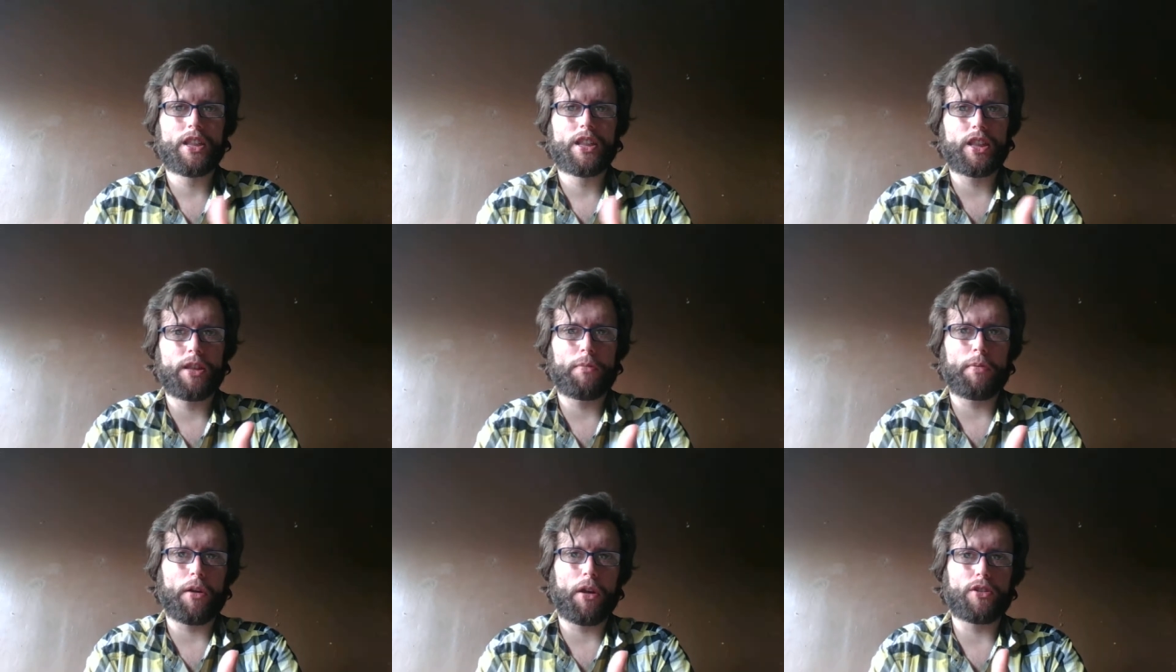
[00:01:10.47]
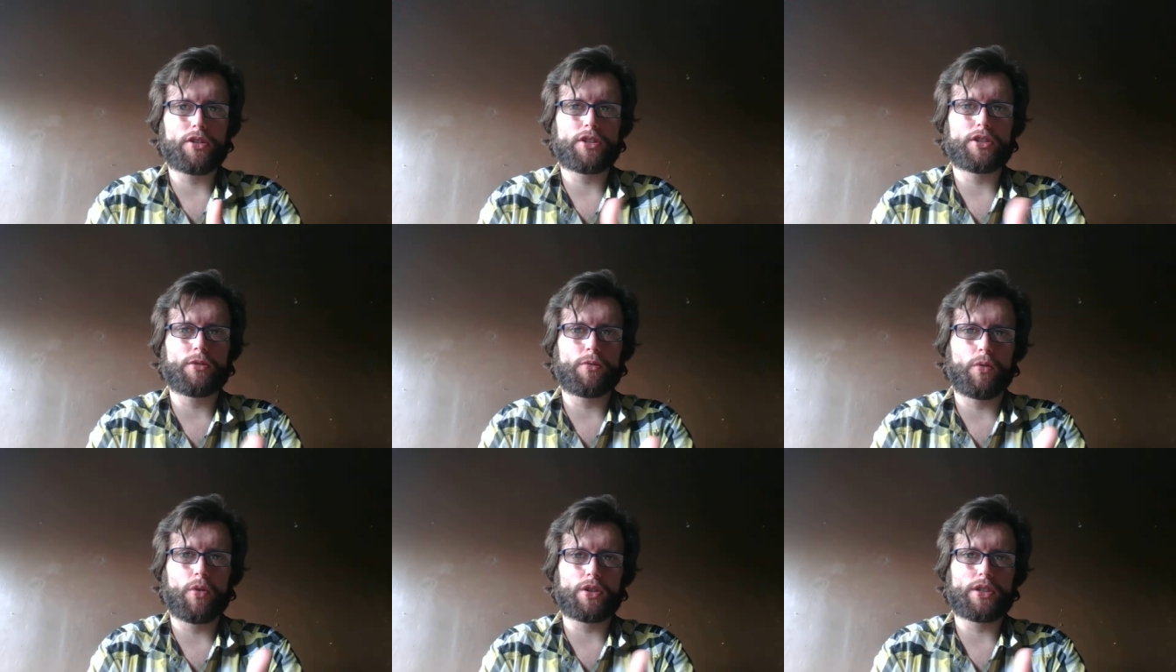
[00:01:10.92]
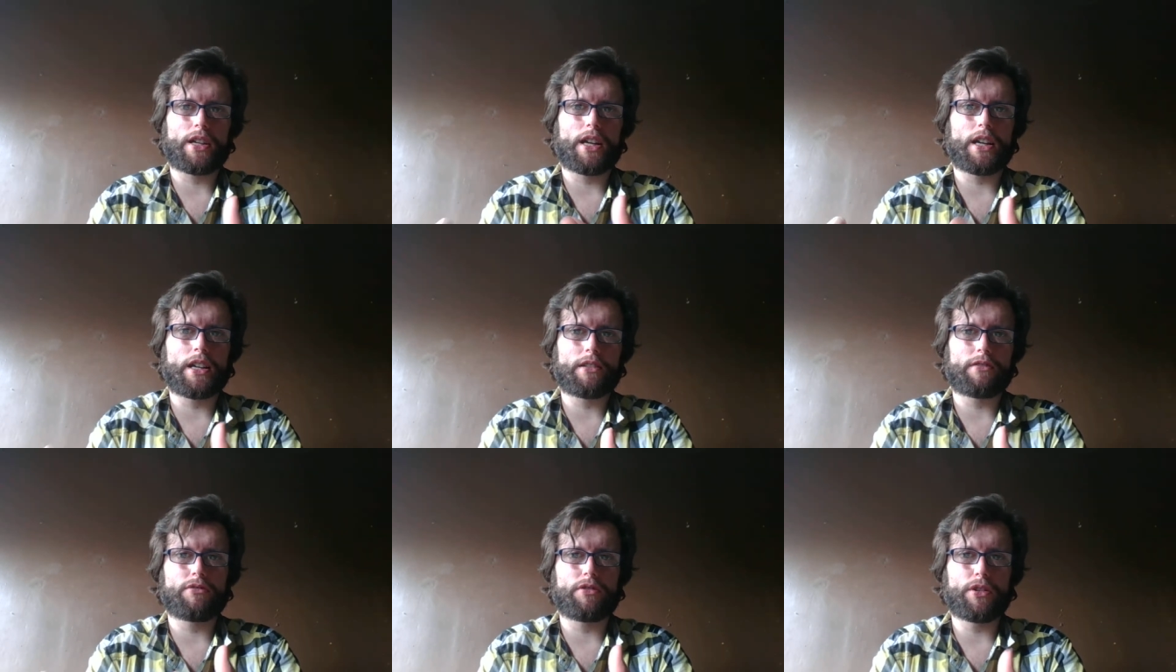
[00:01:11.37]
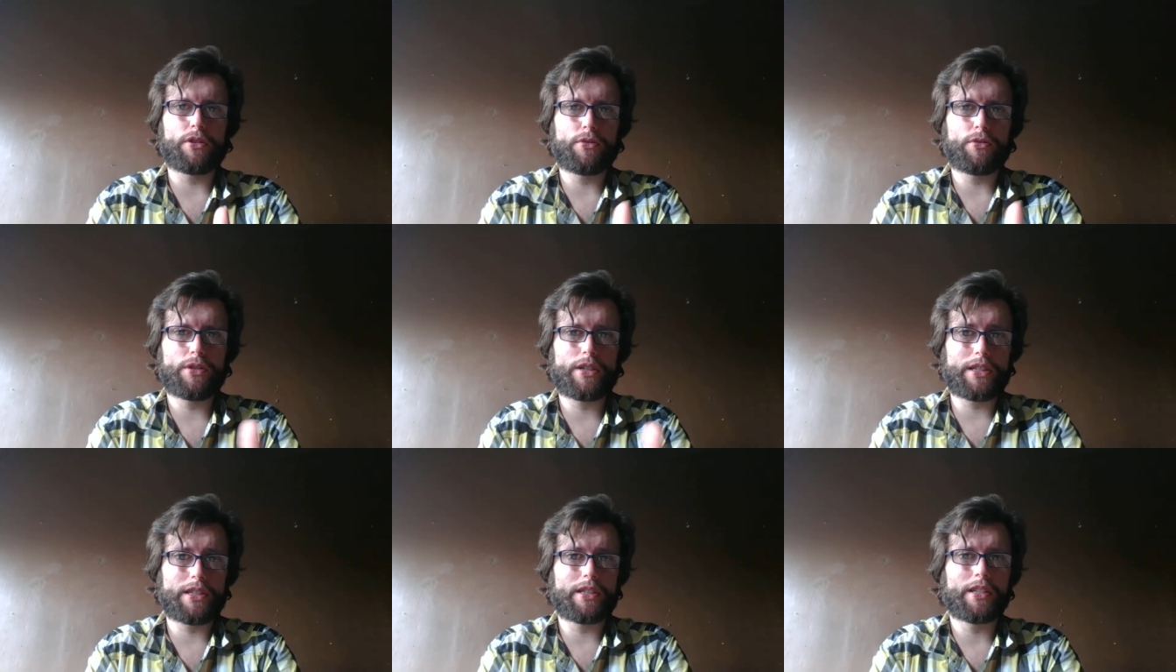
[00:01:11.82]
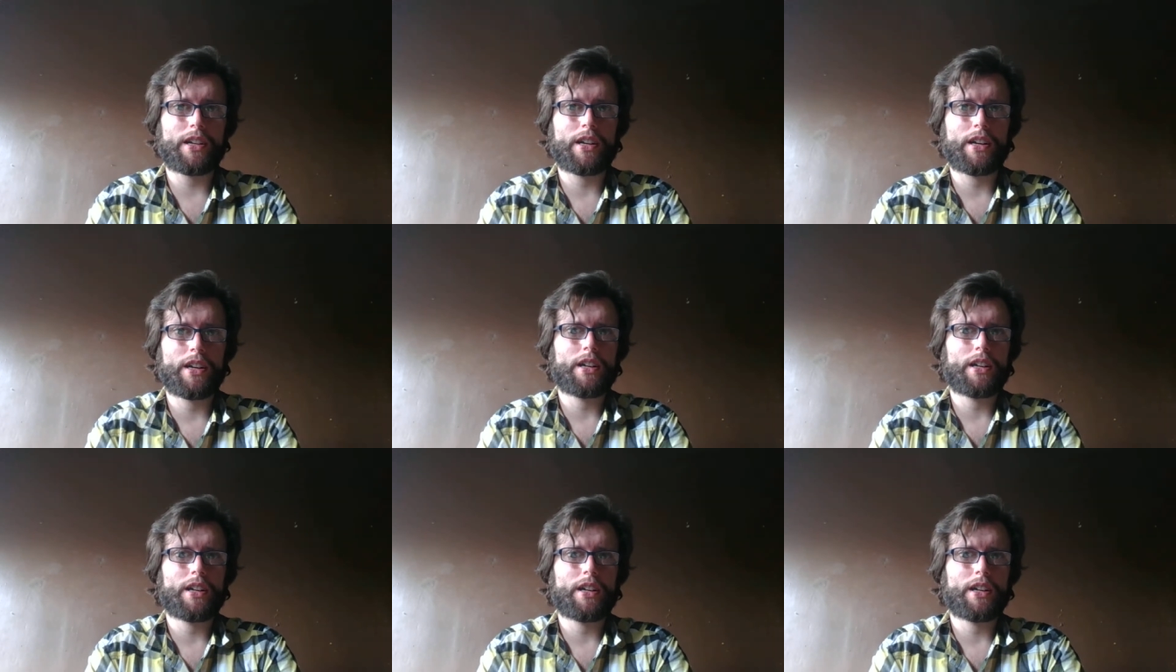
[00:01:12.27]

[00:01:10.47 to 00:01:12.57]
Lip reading: the plot towards introducing